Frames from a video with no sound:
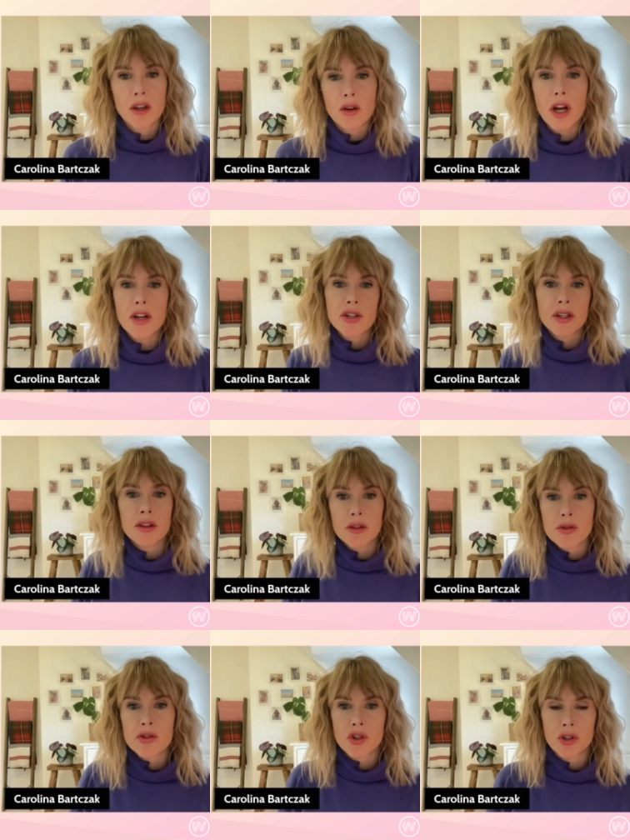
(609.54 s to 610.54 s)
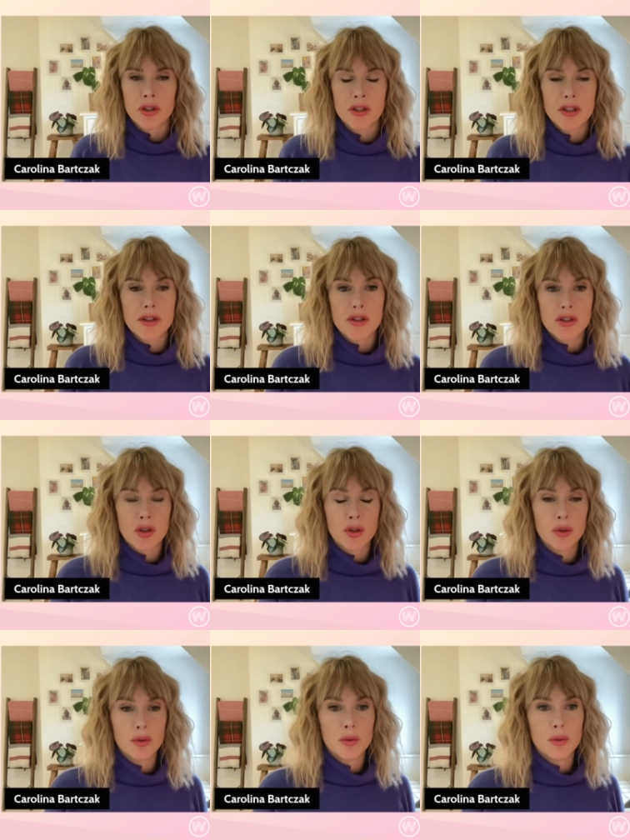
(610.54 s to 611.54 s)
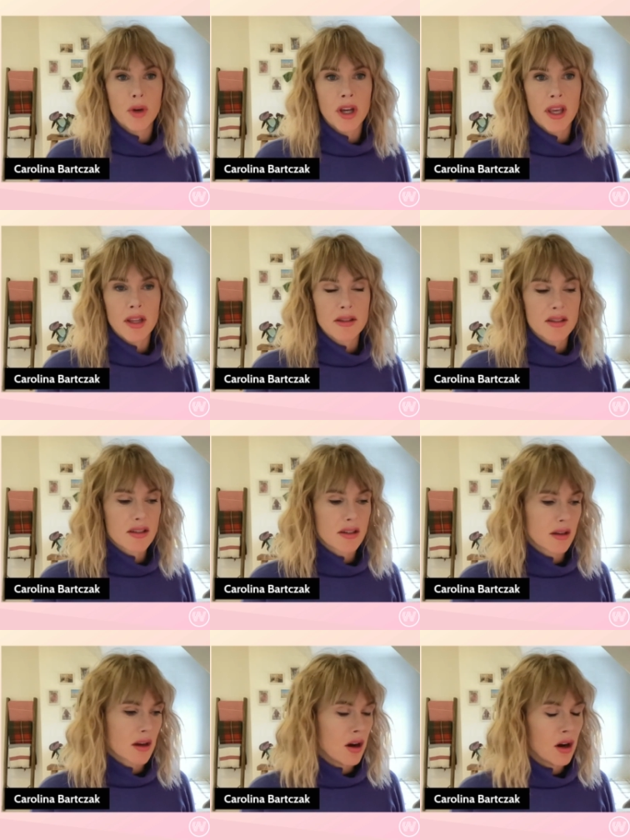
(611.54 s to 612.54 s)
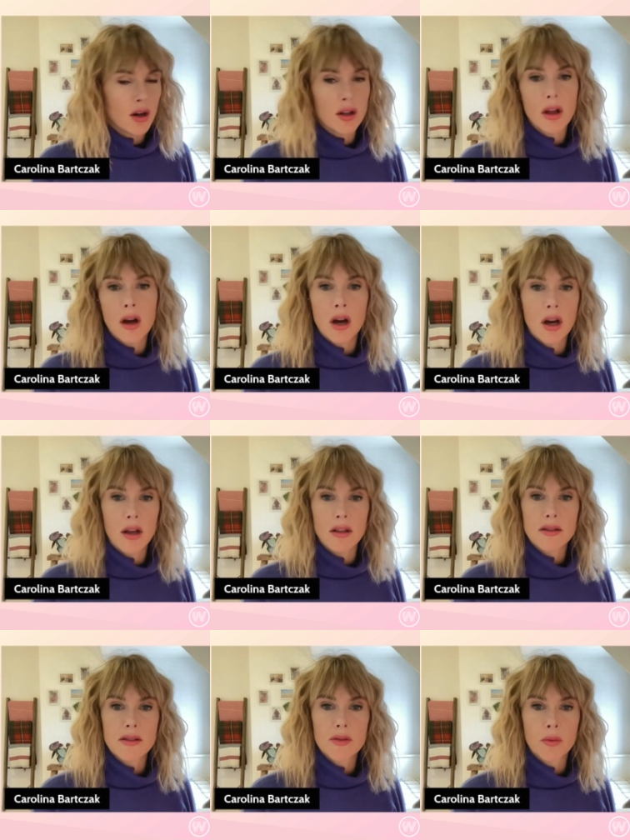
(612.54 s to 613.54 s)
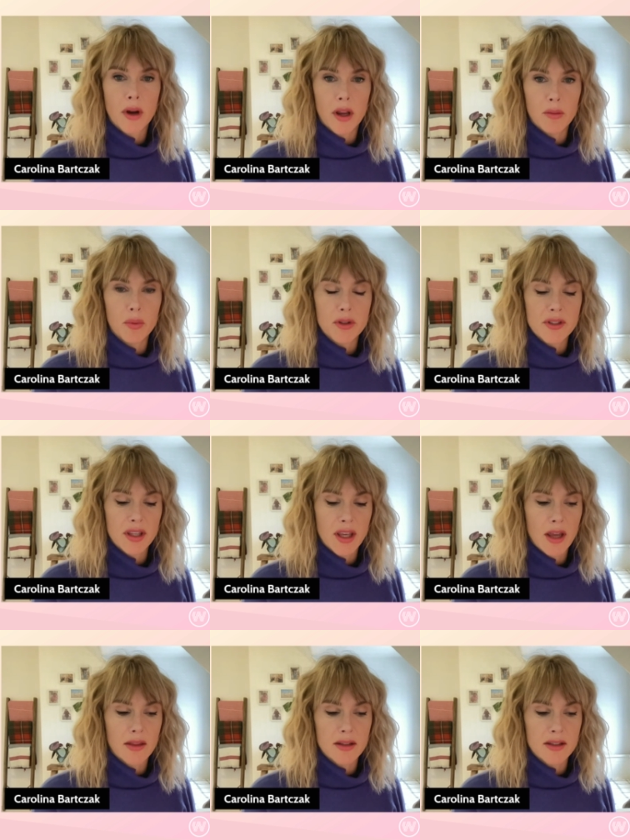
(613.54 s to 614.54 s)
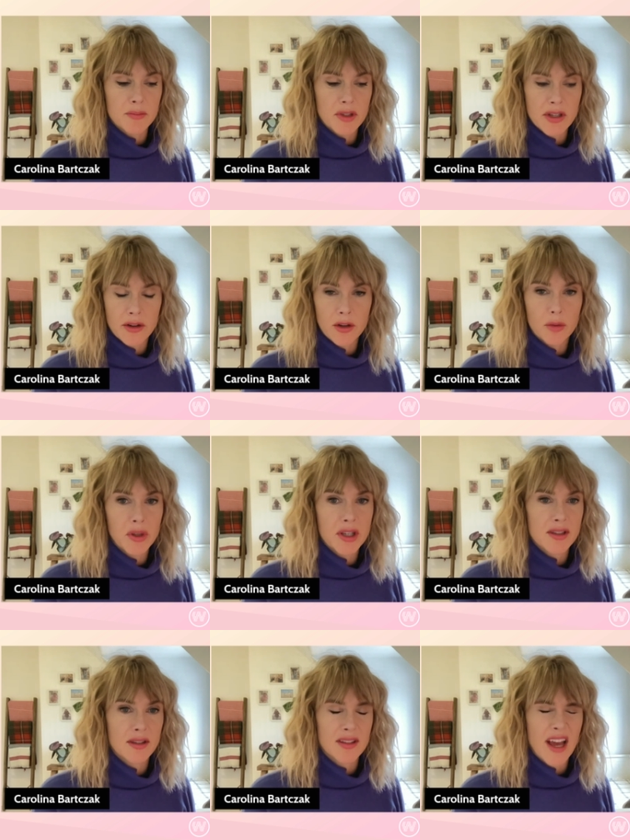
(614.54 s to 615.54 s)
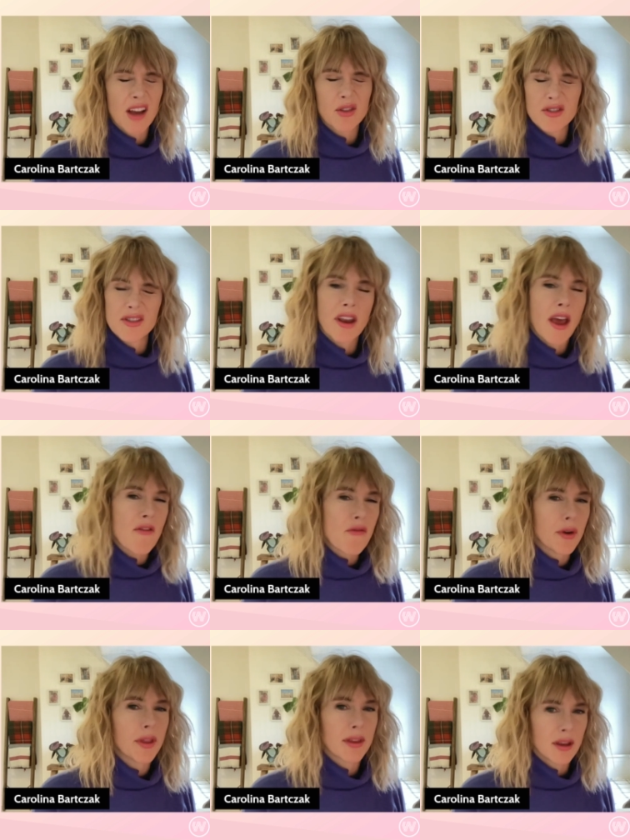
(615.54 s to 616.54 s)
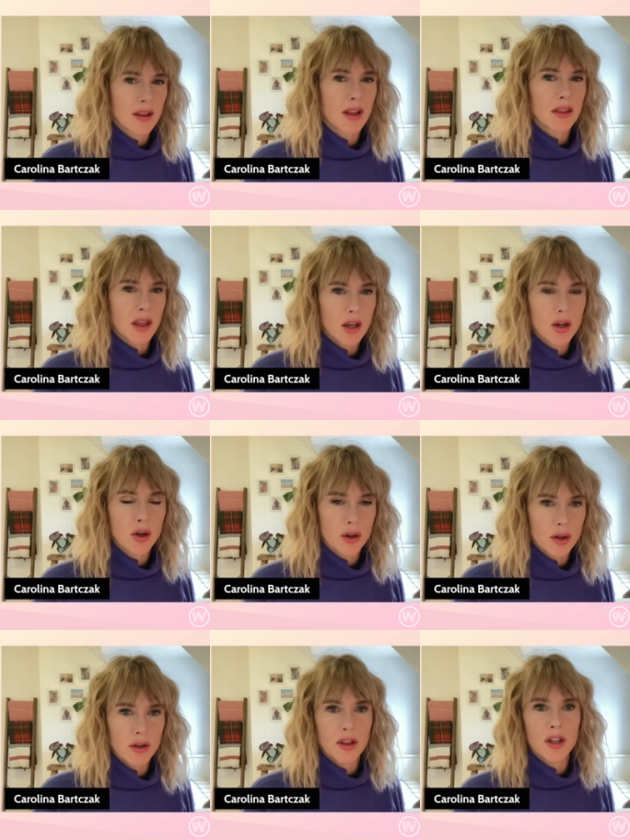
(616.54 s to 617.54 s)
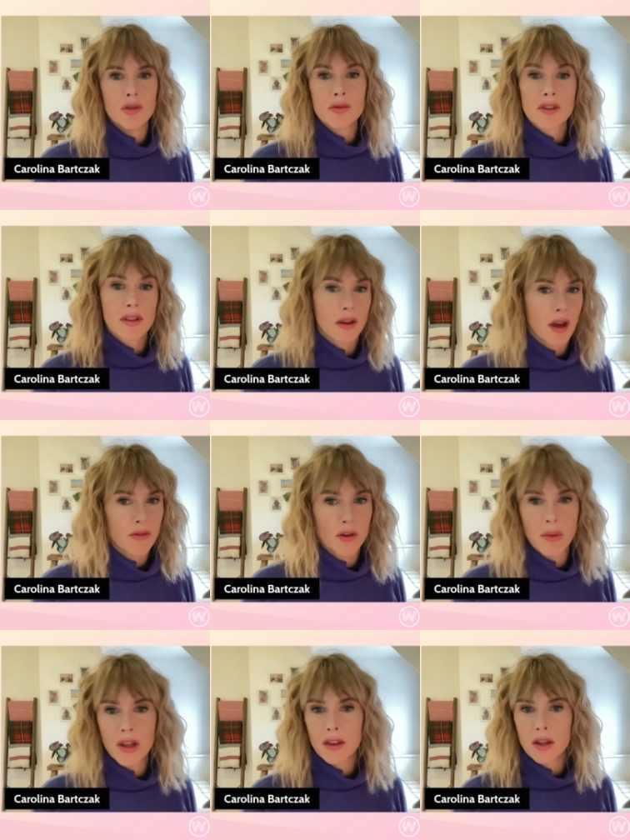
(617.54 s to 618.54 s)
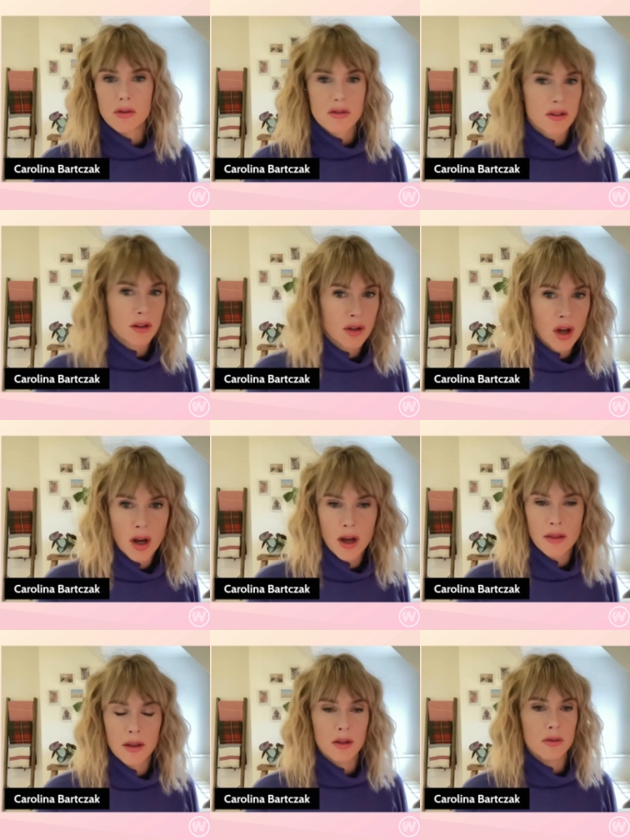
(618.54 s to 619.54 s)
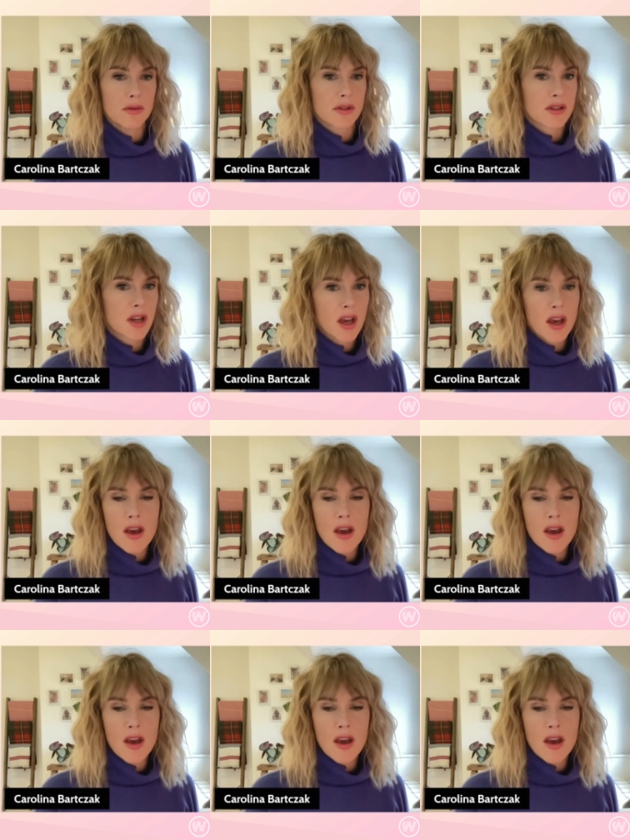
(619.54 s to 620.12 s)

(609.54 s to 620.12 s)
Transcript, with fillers: congratulate those journalists who against all odds were able to get this material because the sacklers did everything that they could they used the government they used the law they used